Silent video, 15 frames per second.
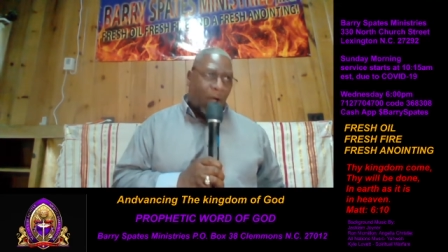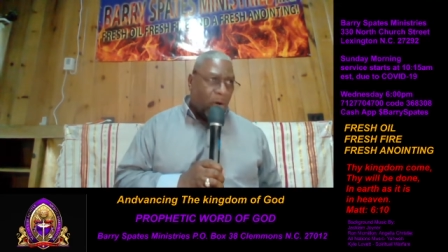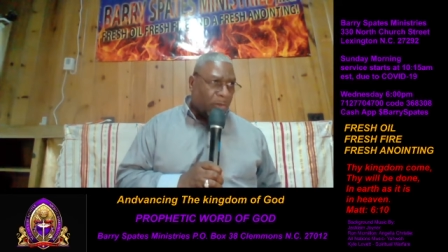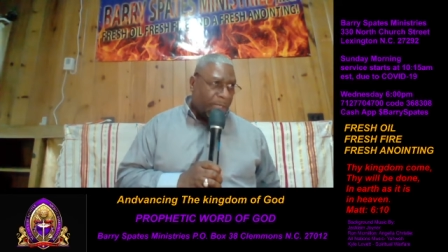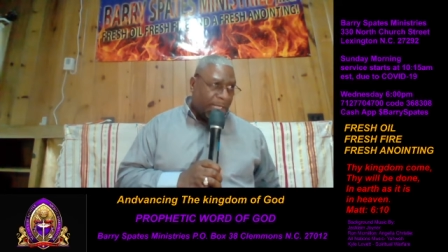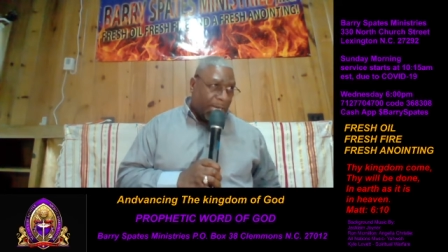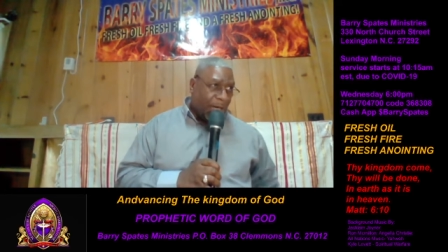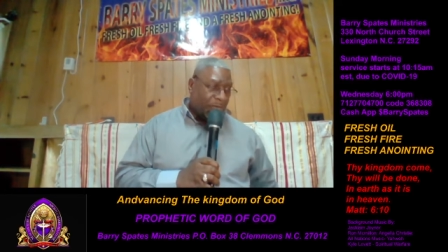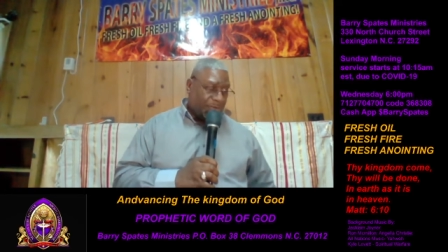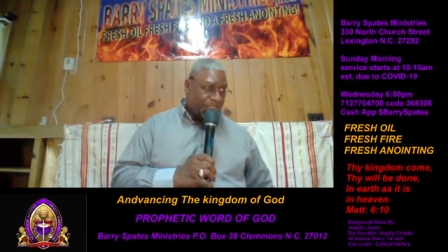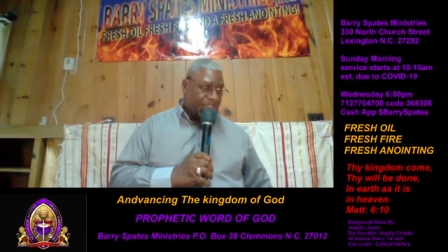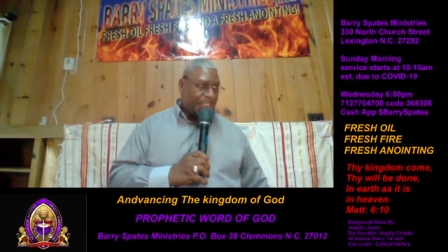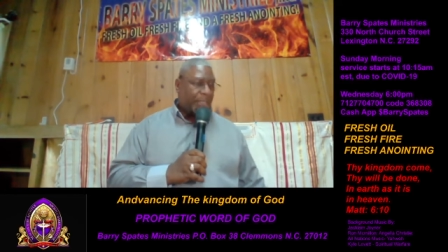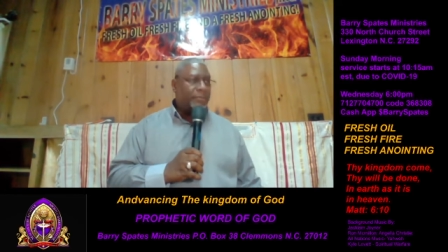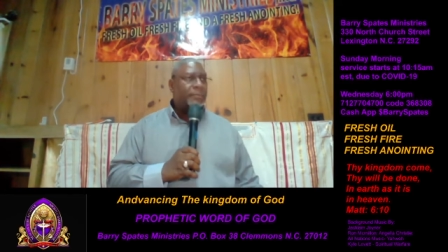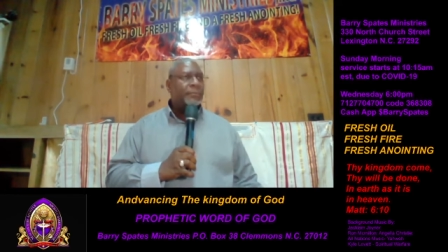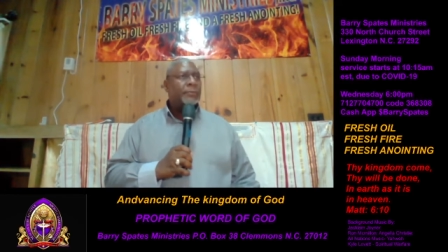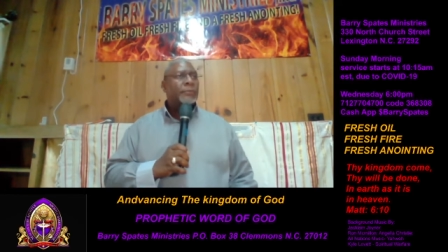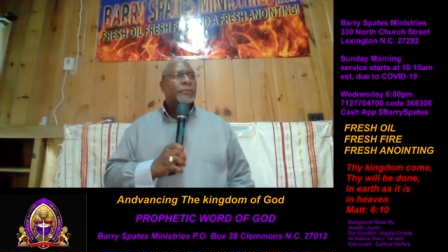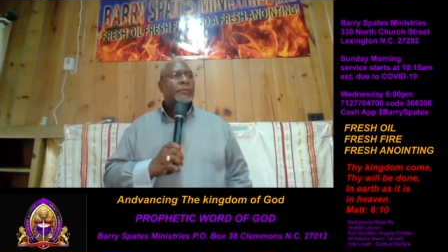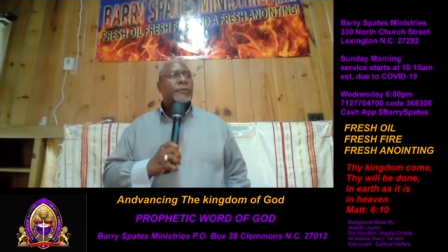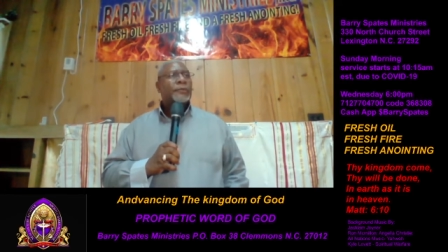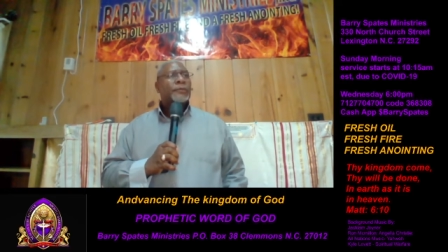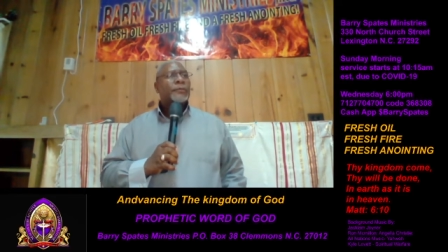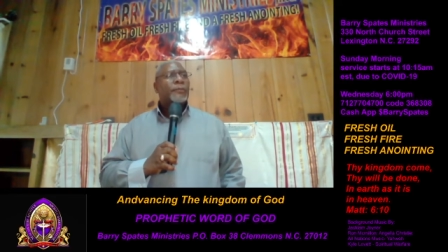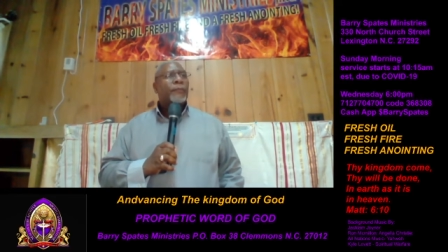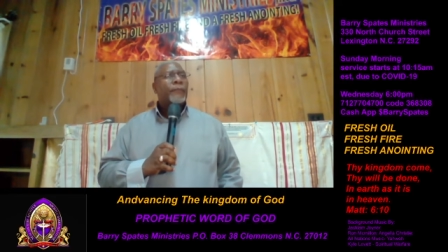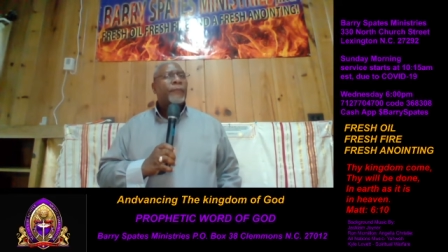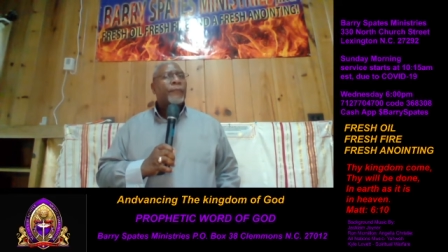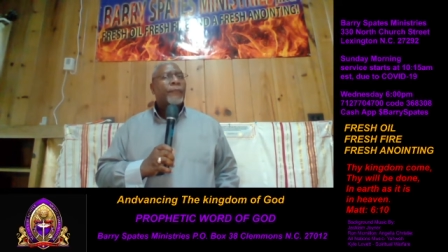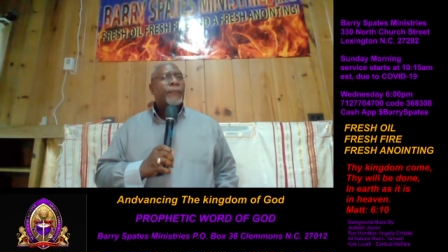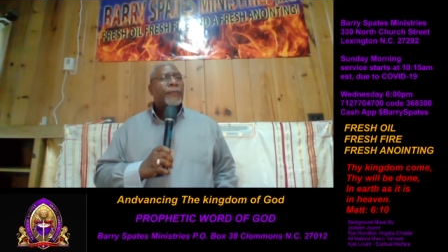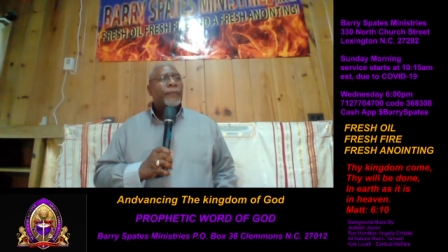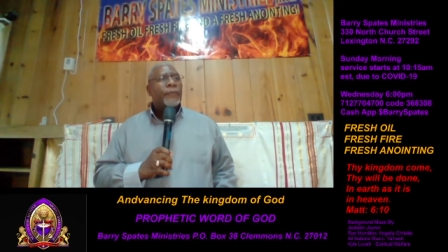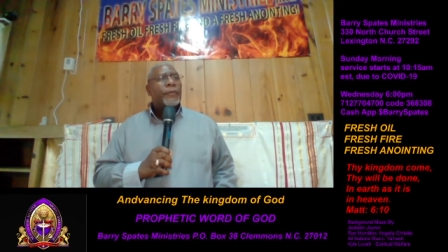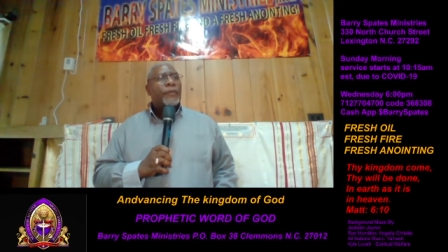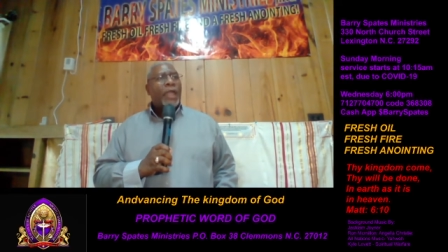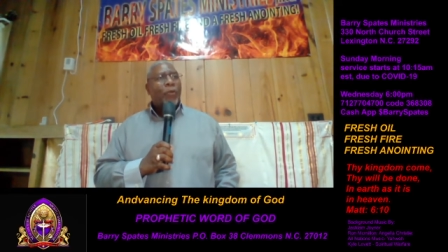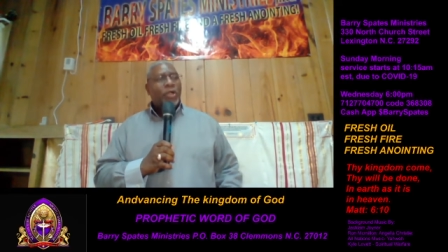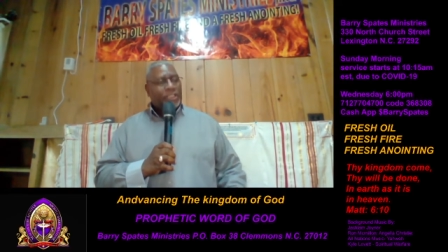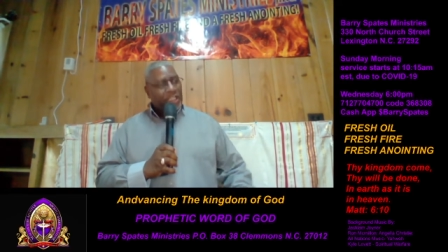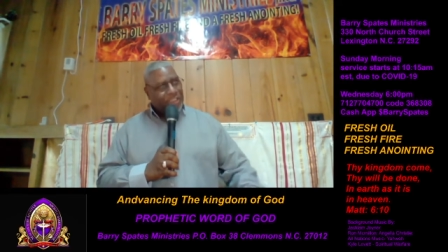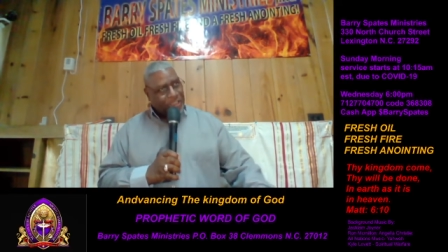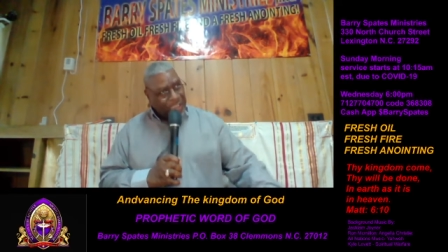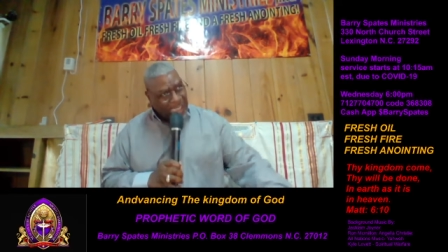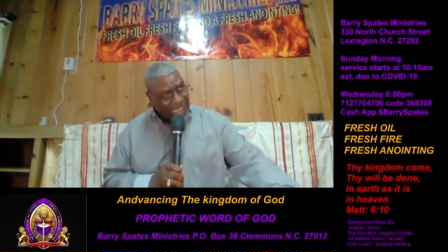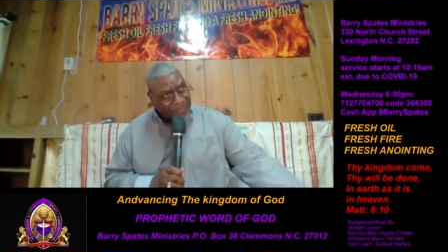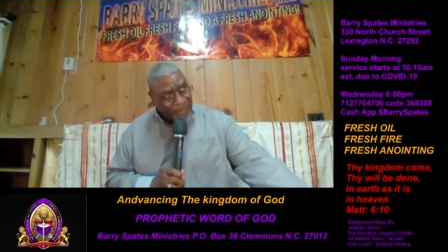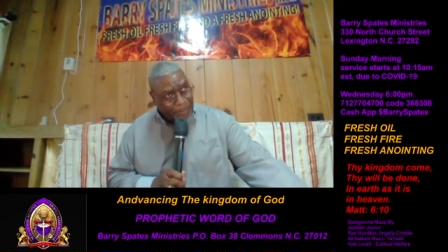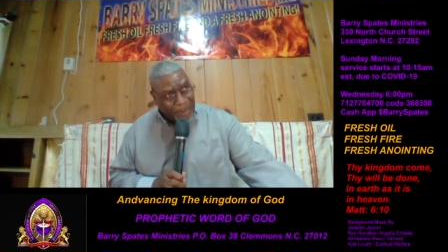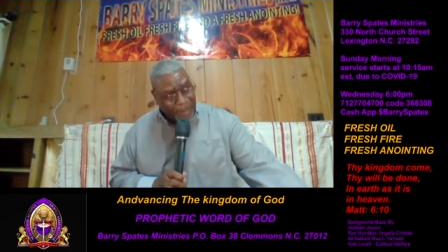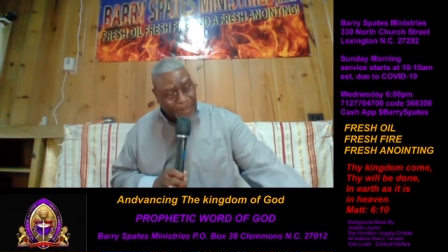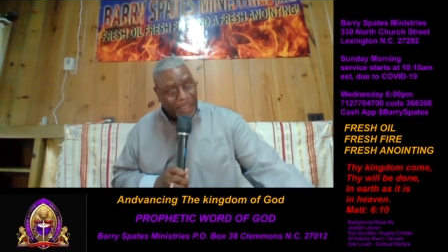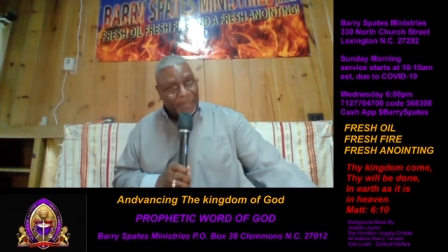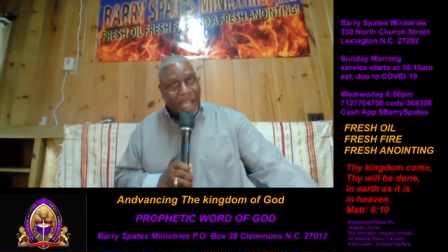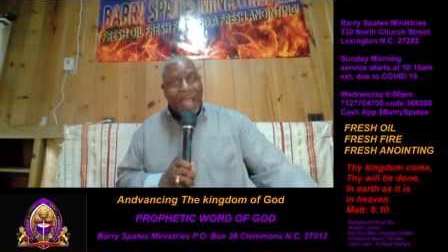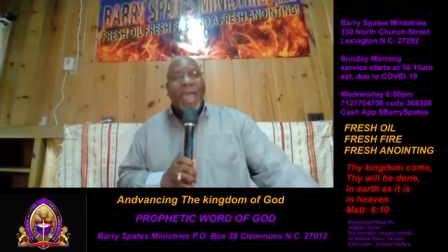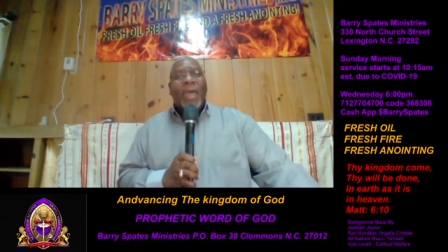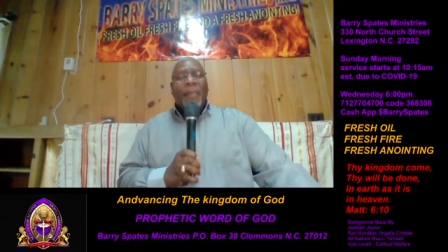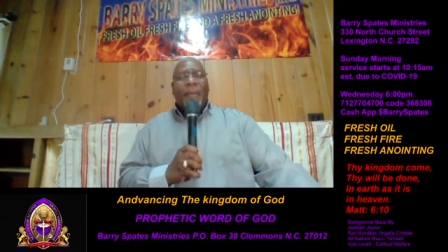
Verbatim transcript: Holy Ghost. That would deceive the people of God.